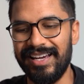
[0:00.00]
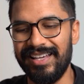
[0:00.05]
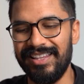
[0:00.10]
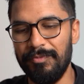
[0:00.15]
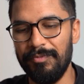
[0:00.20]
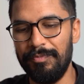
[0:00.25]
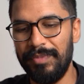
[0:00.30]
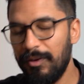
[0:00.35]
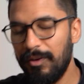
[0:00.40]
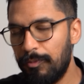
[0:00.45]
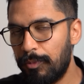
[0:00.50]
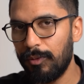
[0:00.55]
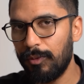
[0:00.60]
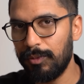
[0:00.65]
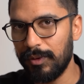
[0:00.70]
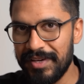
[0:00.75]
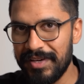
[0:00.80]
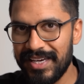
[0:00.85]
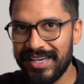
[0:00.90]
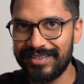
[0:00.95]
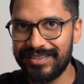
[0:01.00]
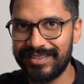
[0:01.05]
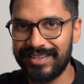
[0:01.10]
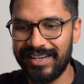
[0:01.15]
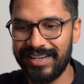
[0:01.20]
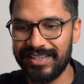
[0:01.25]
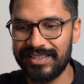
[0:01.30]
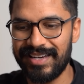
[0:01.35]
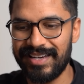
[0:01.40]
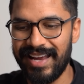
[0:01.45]
the big problem is
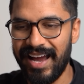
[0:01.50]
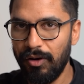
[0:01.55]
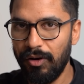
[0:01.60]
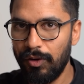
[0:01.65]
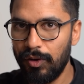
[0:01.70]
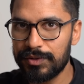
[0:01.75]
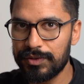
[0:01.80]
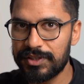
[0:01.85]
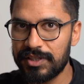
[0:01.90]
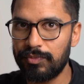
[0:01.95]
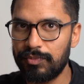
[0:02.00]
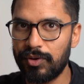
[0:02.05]
that it's now causing